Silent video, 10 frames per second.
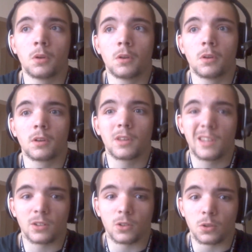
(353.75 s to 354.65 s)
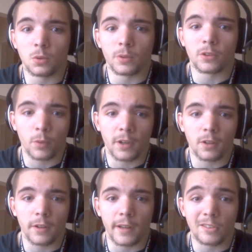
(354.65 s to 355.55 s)
kill you as well
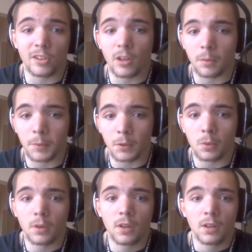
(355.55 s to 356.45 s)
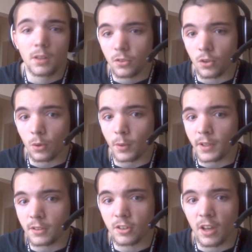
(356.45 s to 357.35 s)
as help you. So
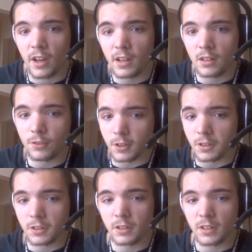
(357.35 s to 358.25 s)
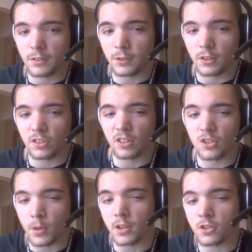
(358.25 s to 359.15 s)
it's kind of a iffy
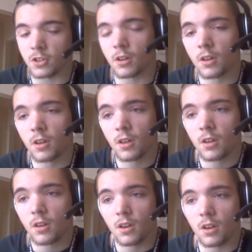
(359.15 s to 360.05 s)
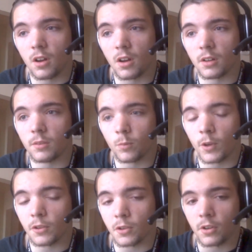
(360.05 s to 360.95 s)
situation on
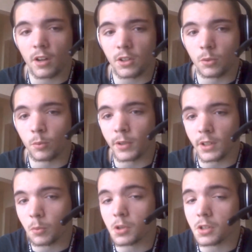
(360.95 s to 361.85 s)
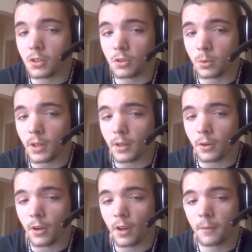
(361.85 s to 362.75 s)
whether or not you really want to do that or
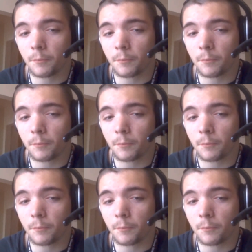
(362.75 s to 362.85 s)
not.